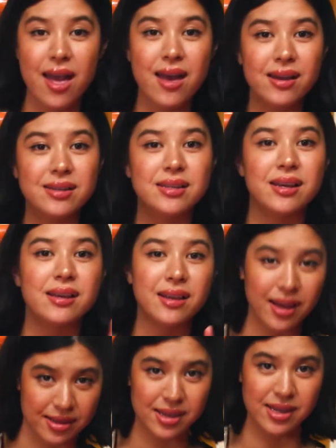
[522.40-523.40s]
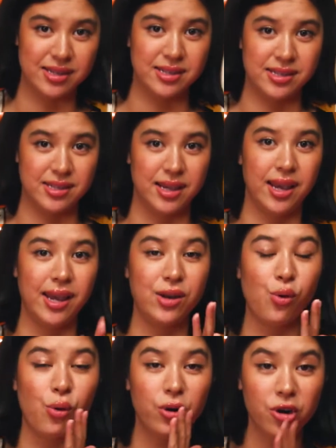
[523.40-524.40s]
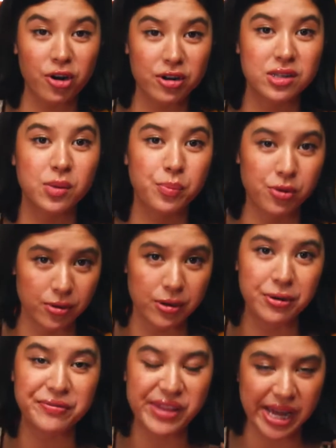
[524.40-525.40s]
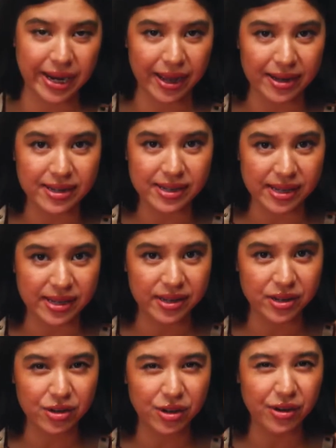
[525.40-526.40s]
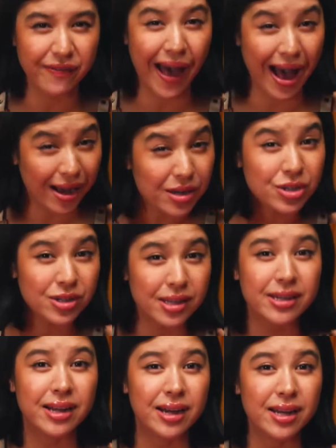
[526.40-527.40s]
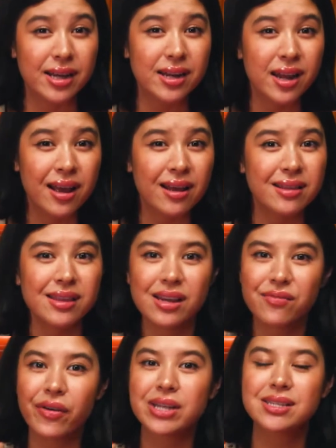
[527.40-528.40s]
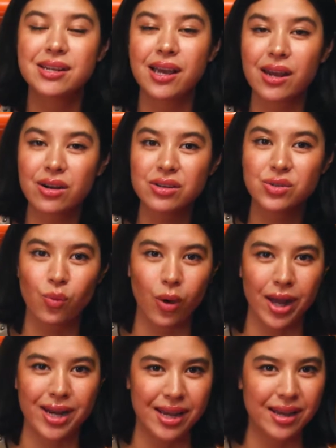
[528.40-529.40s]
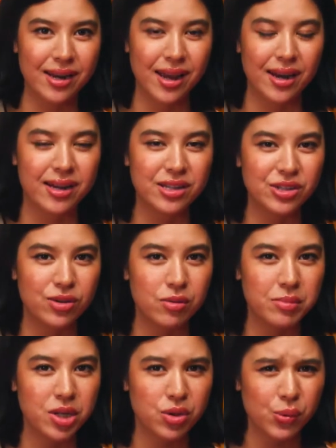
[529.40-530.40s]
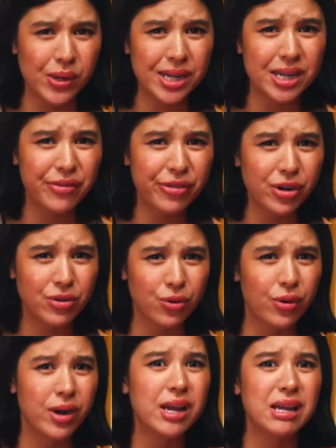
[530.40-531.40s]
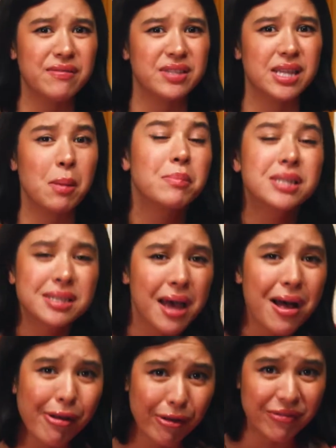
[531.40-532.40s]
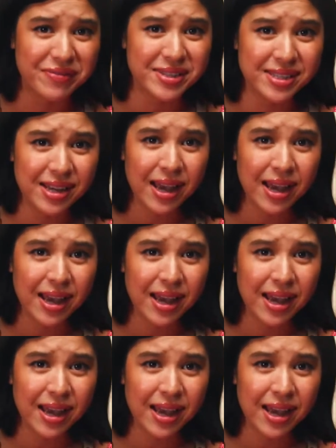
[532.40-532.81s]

And get this in order to prove that Ed Gein could have actually done it, the investigators went in and exhumed three different graves themselves.